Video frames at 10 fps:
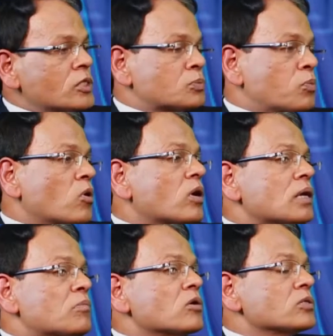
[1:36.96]
We
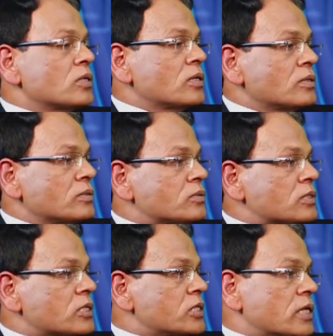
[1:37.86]
spoken about the
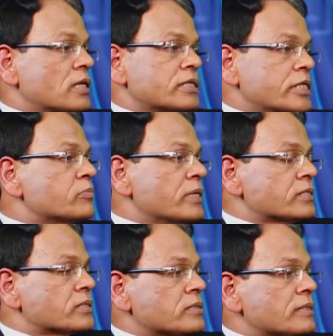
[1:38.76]
surgical
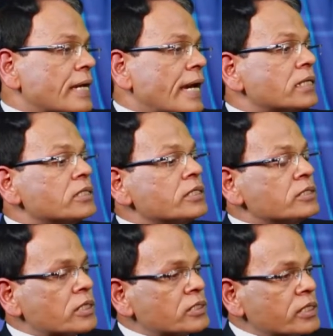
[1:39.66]
treatments, and in
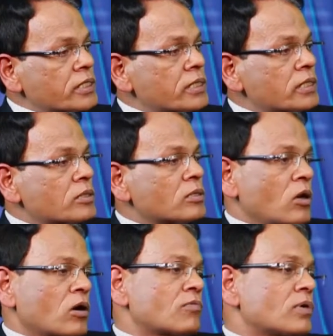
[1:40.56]
surgery,
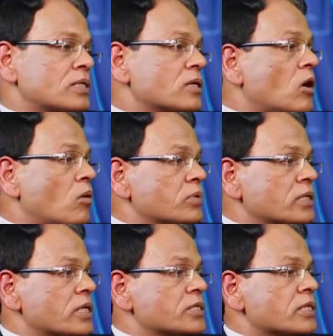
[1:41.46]
lot of other
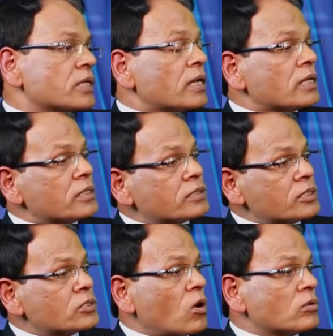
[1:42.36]
complication and other
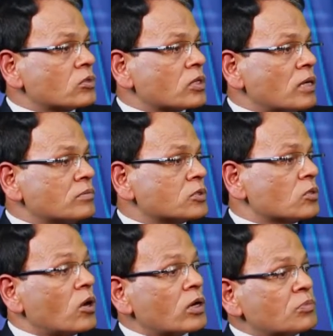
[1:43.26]
things also come.
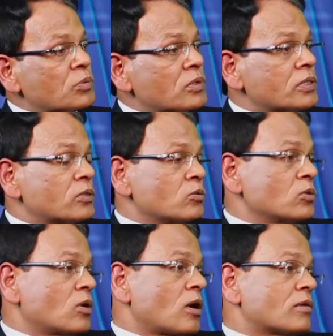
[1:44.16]
So, lot of people they do
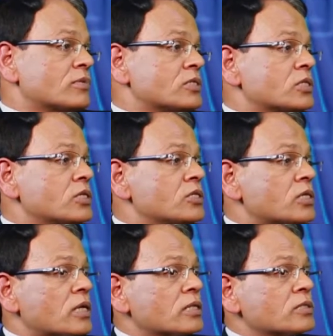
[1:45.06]
the lot of research
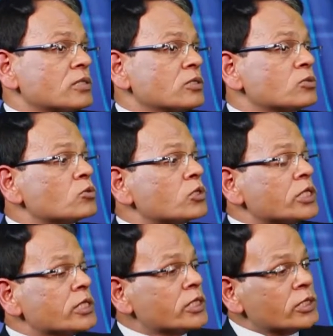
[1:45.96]
and other things to
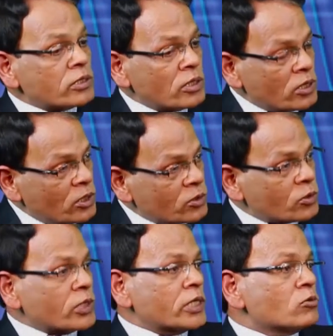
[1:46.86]

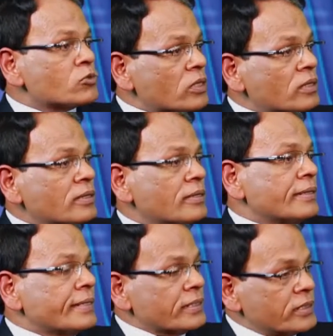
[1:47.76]
reduce the
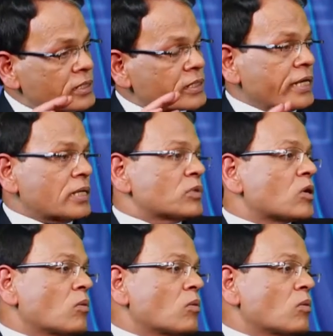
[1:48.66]
this kind of the